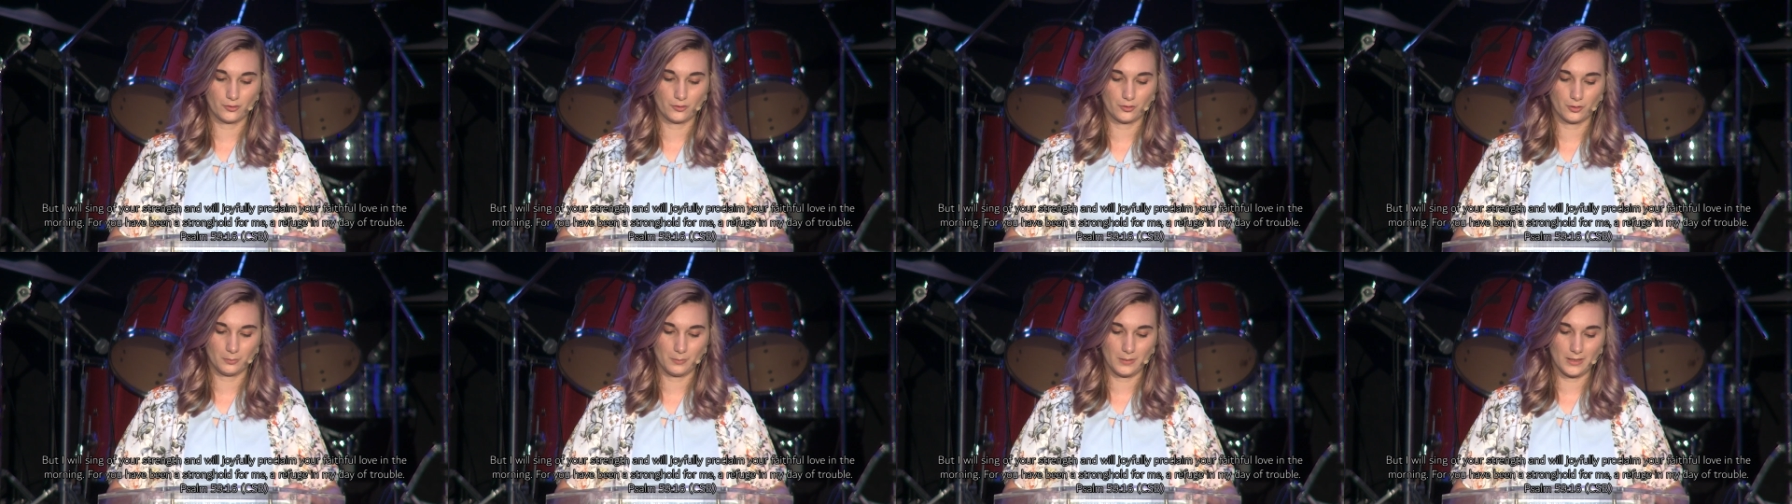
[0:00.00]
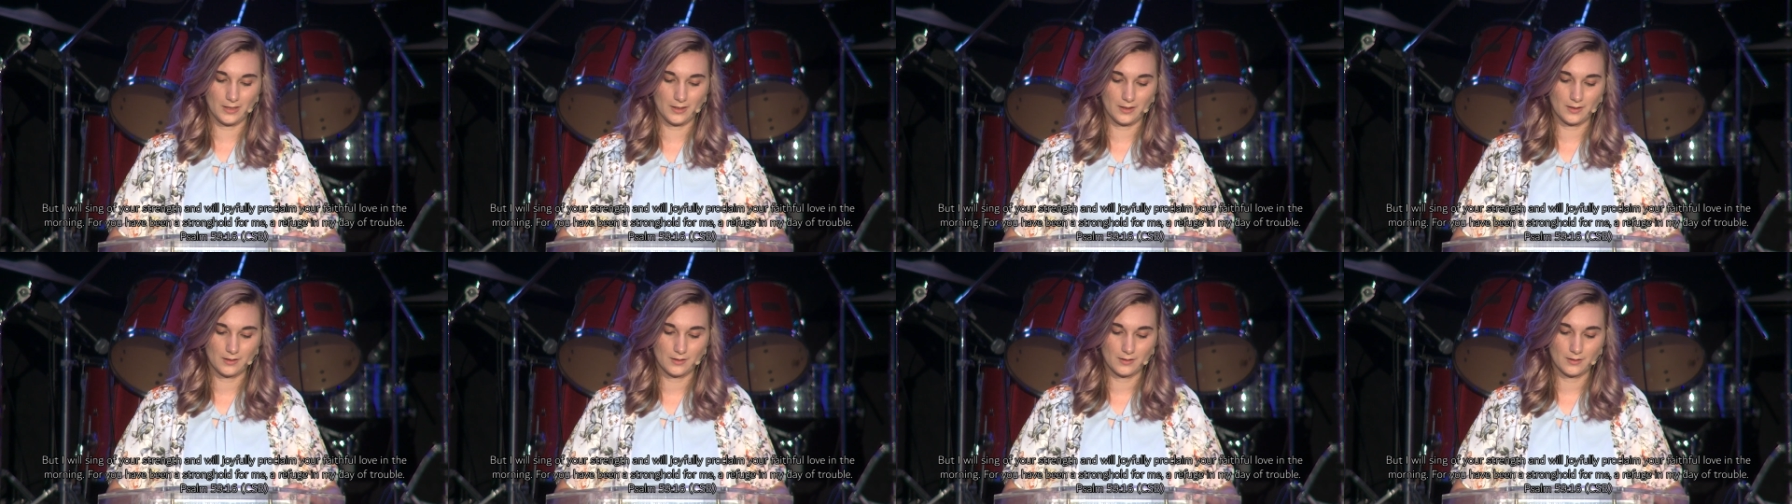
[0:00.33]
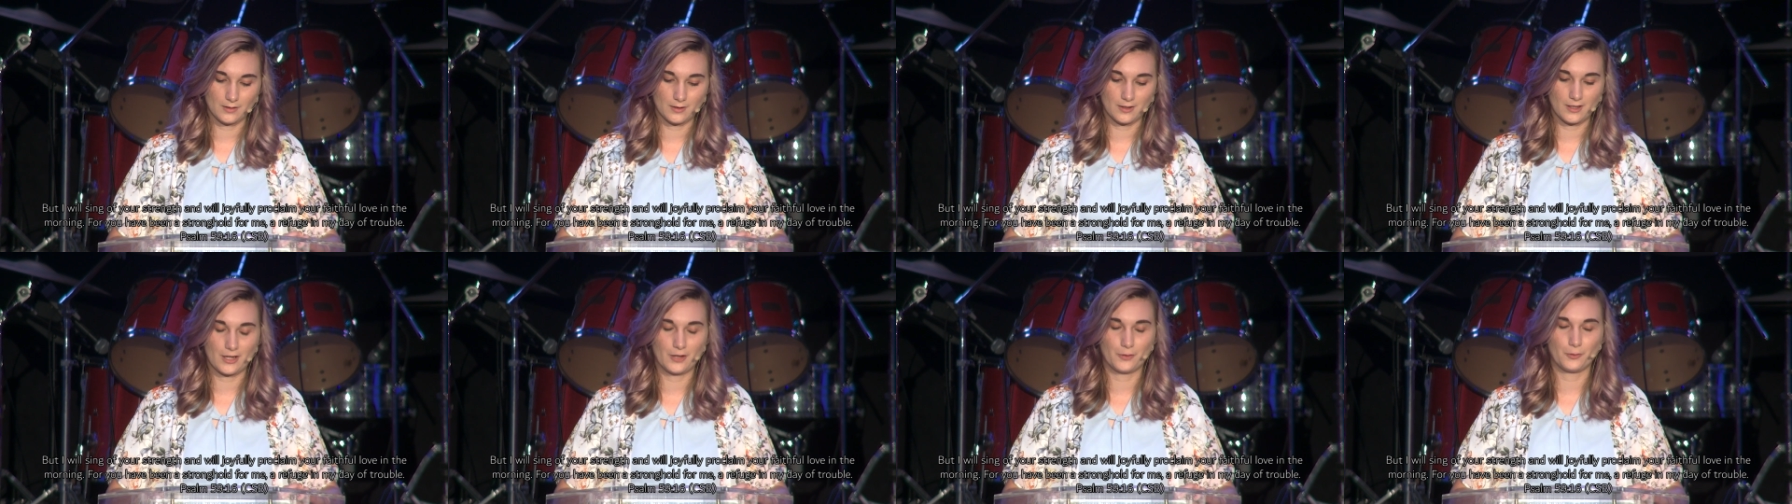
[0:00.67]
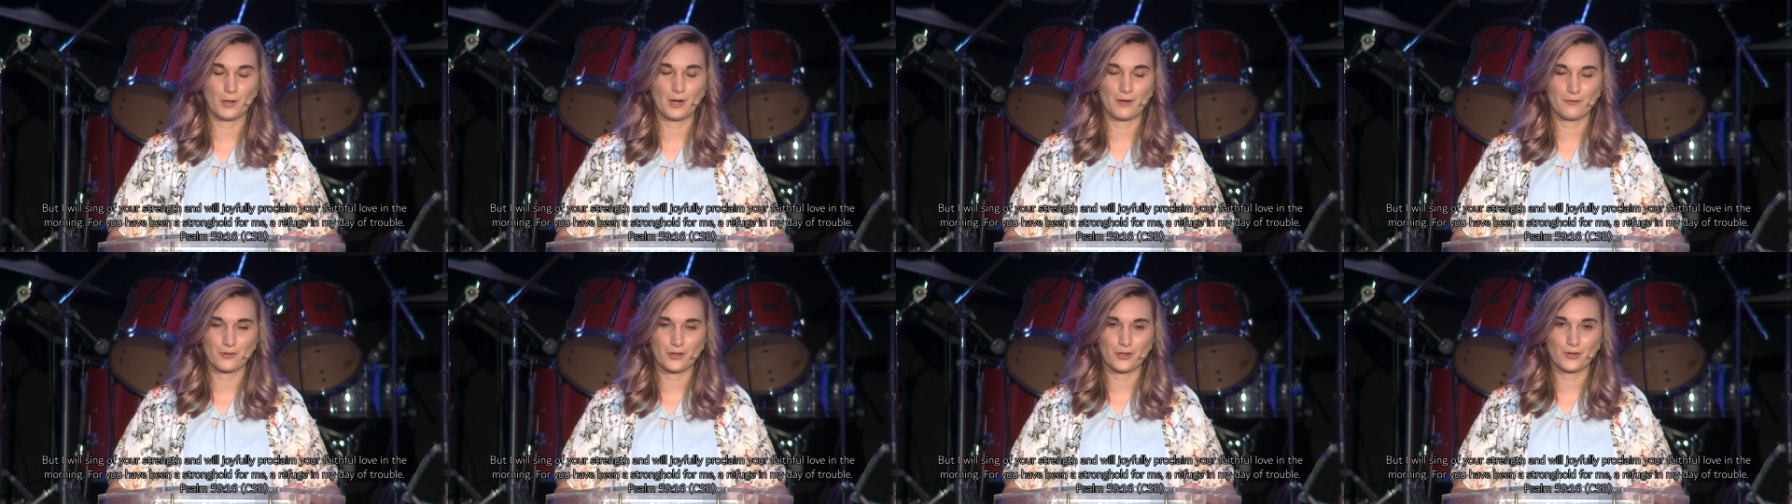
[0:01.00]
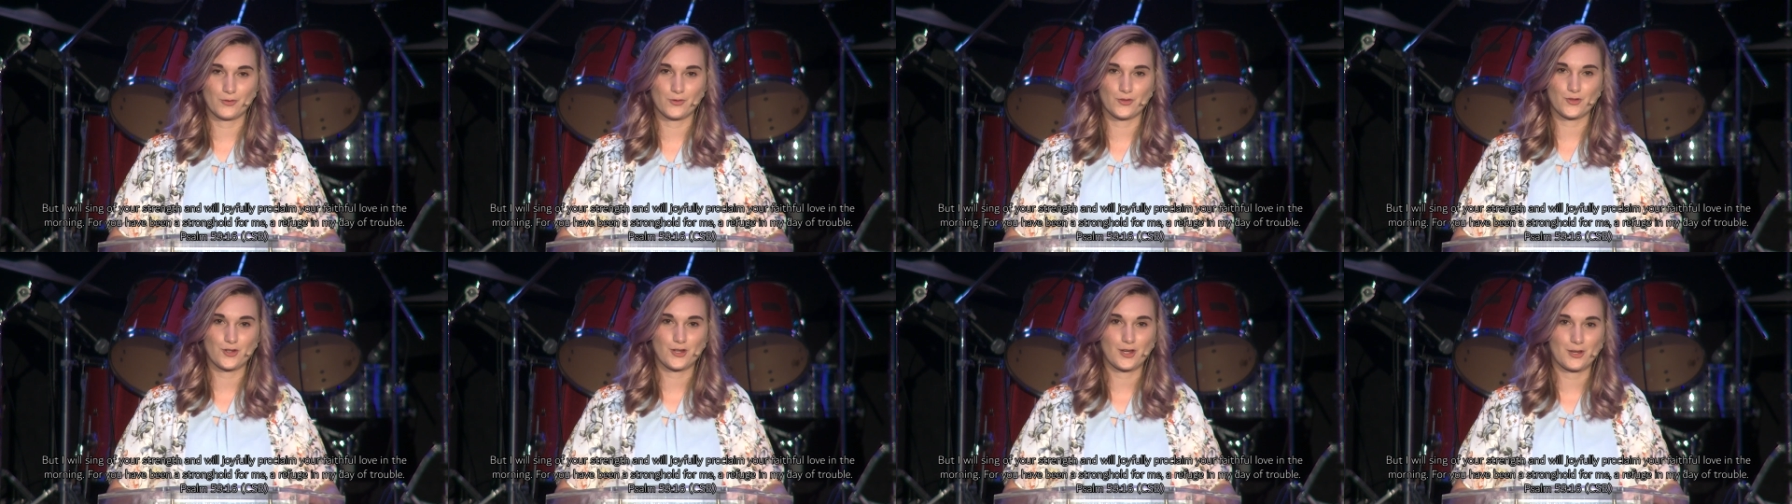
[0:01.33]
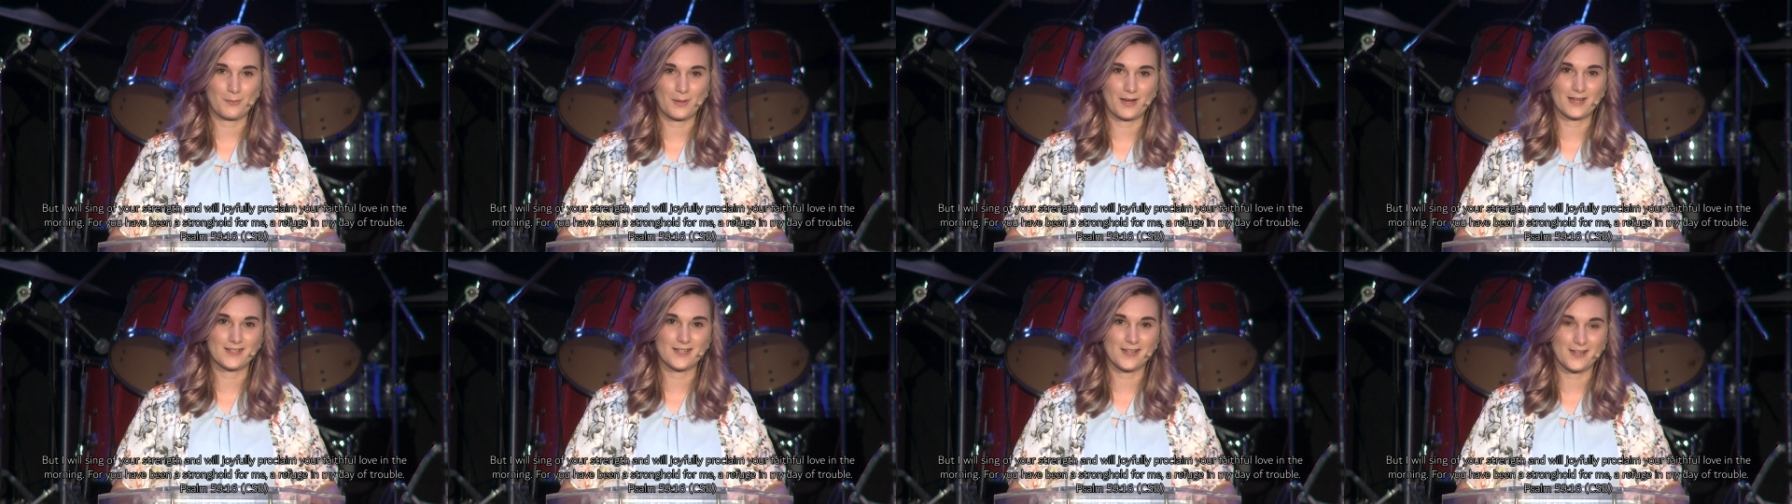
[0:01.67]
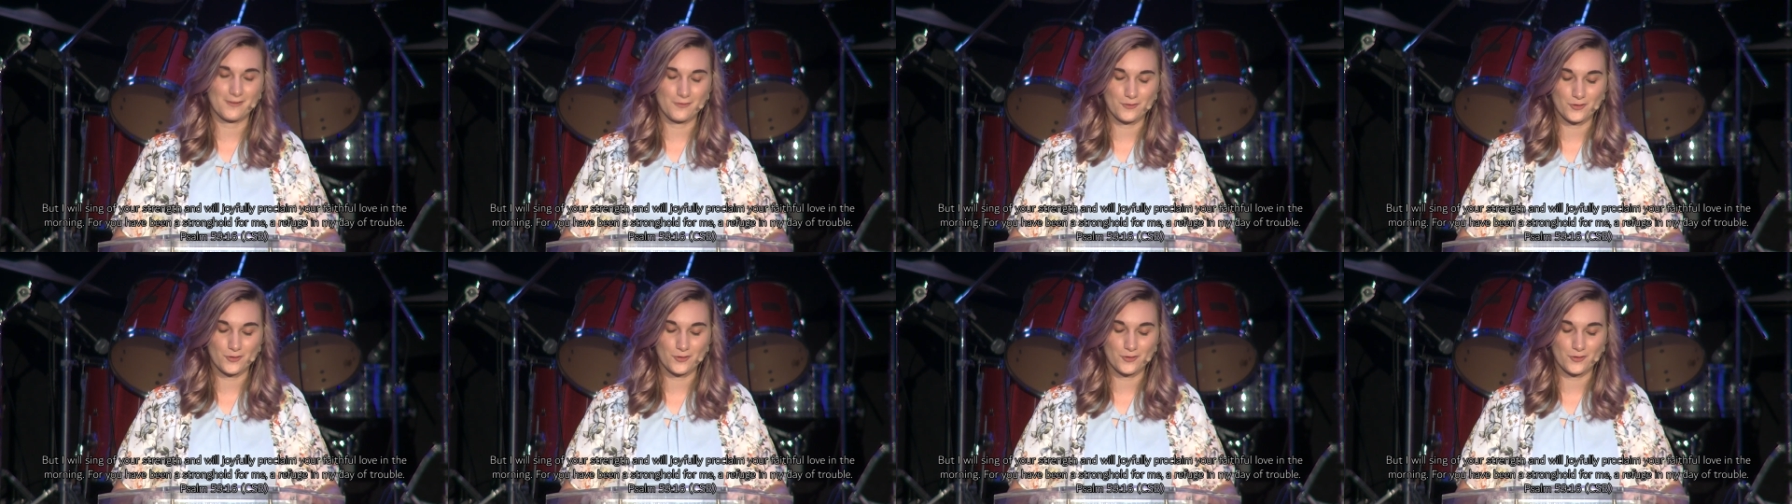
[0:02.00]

for me, a refuge in my day